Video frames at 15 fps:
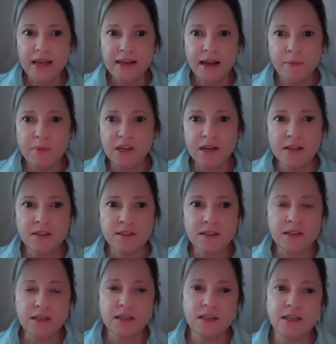Now, because
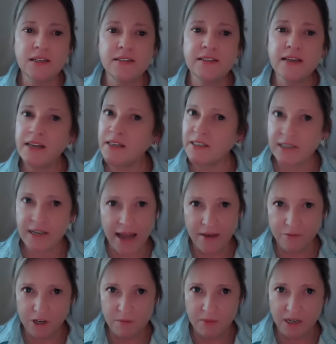he said he didn't have
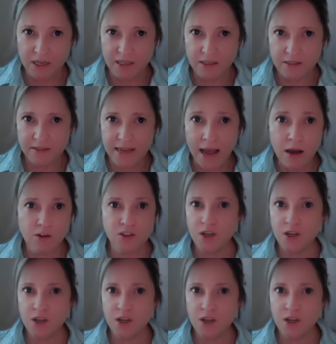any money in his house,